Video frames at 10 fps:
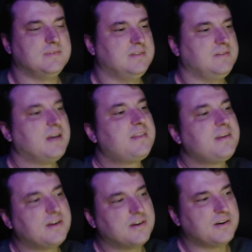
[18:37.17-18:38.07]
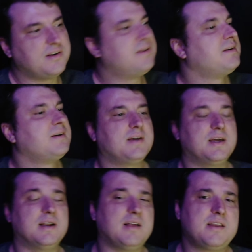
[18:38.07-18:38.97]
nothing good. And
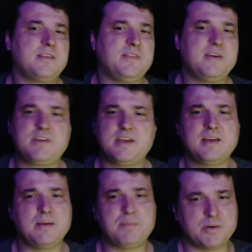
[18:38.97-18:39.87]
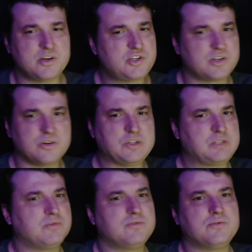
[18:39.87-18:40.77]
and they've kidnapped a bunch of girls
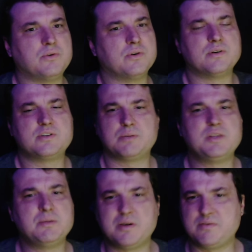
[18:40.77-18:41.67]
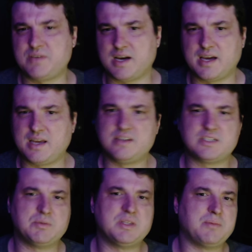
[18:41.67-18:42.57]
before. Some of them have died,
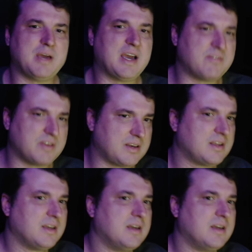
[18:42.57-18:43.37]
some of them haven't.